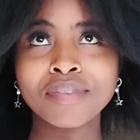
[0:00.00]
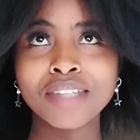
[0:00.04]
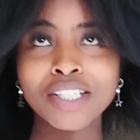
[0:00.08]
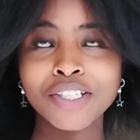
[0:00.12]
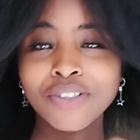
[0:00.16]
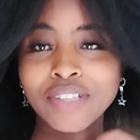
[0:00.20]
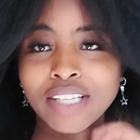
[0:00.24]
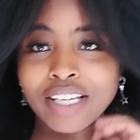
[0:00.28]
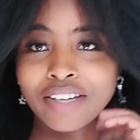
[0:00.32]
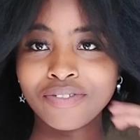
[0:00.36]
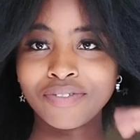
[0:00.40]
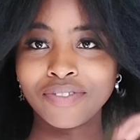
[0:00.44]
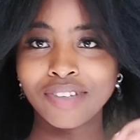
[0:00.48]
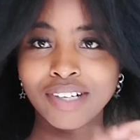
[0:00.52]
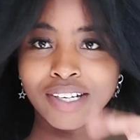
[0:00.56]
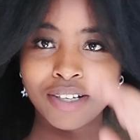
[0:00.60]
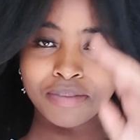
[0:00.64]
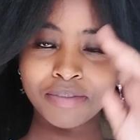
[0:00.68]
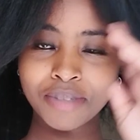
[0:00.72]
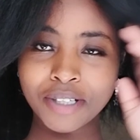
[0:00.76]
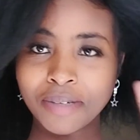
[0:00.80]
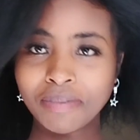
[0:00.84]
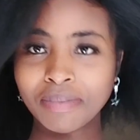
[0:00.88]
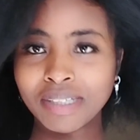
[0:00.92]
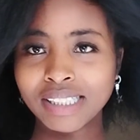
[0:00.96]
You can follow
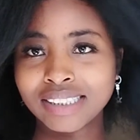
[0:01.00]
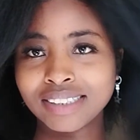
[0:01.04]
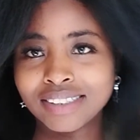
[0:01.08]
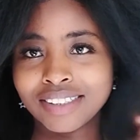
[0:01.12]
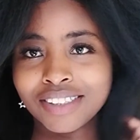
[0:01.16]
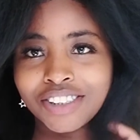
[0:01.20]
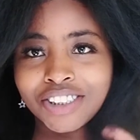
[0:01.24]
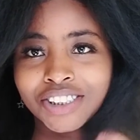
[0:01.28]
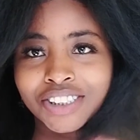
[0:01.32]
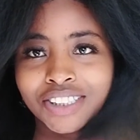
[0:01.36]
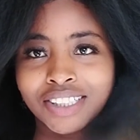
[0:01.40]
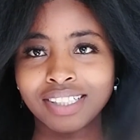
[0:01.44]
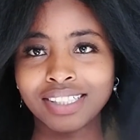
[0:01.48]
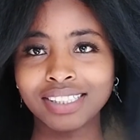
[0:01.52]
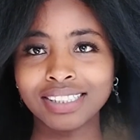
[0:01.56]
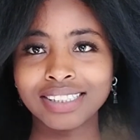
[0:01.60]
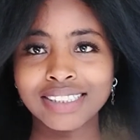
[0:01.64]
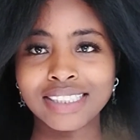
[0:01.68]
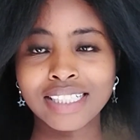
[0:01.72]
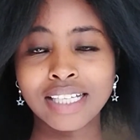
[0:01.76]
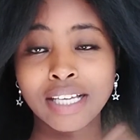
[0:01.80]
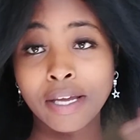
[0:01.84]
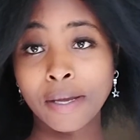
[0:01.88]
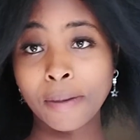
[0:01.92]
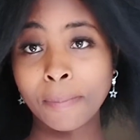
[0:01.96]
me on my socials.
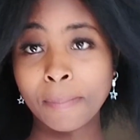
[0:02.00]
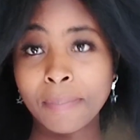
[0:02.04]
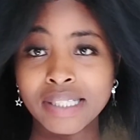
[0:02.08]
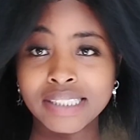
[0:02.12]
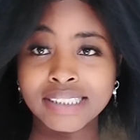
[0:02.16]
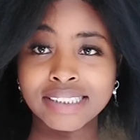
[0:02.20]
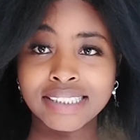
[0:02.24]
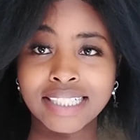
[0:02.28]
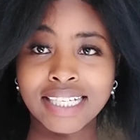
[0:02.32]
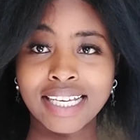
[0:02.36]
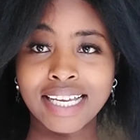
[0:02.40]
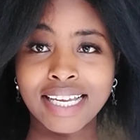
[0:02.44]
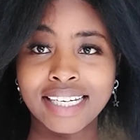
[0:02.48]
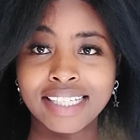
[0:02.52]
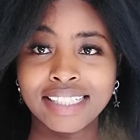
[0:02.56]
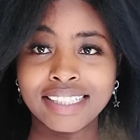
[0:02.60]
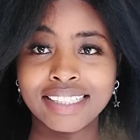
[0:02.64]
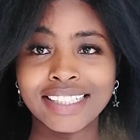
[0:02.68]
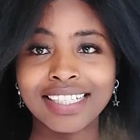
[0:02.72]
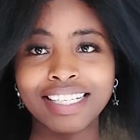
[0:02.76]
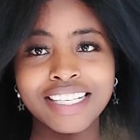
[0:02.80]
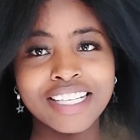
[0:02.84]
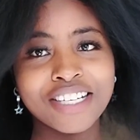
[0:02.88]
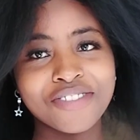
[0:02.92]
Basically,